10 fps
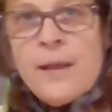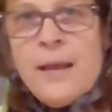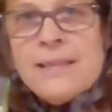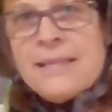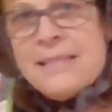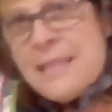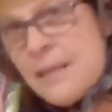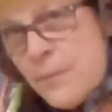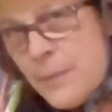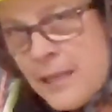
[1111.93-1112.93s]
As I said
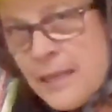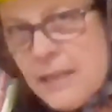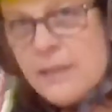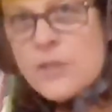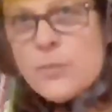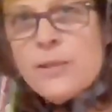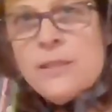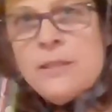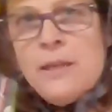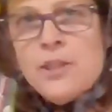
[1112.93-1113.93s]
at the beginning of this
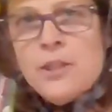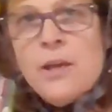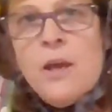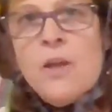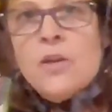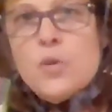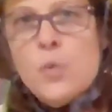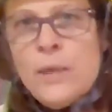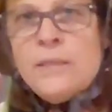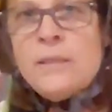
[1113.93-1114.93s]
presentation, the
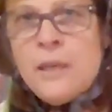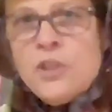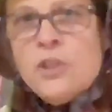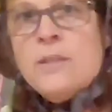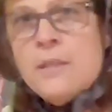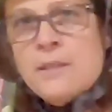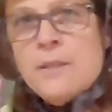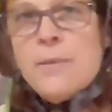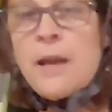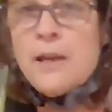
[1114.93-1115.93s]
twin tension
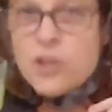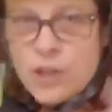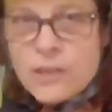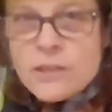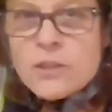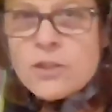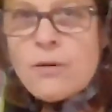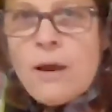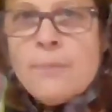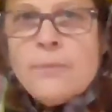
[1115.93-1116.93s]
system that I just
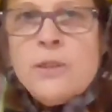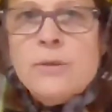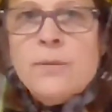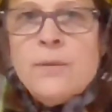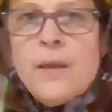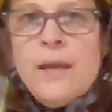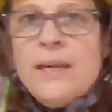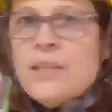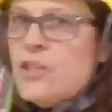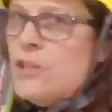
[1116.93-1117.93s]
described to you
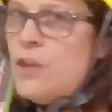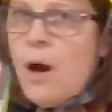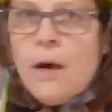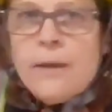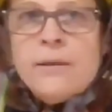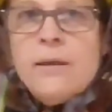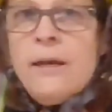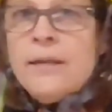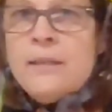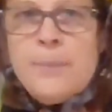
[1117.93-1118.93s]
is not
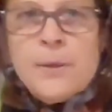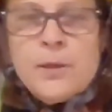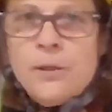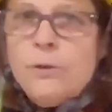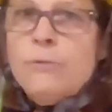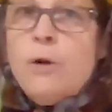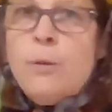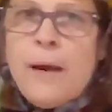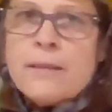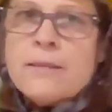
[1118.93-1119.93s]
a typical rope
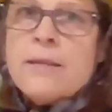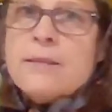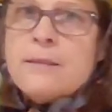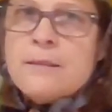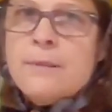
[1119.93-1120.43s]
access system.